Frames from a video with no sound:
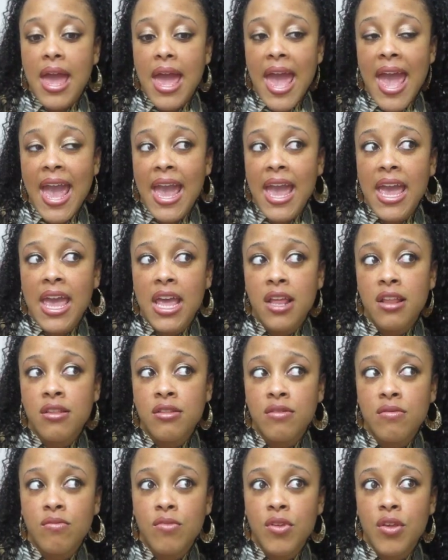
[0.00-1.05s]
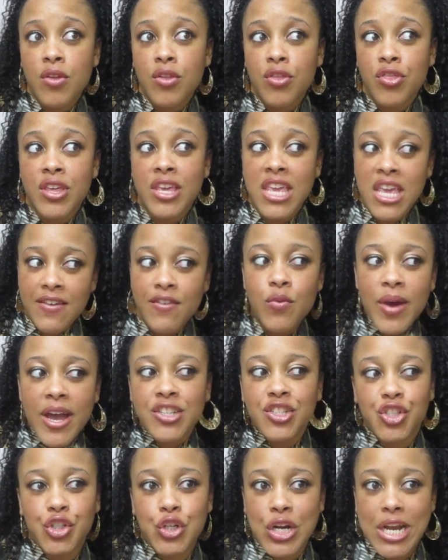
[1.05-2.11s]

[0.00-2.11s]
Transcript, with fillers: and the giveaways you're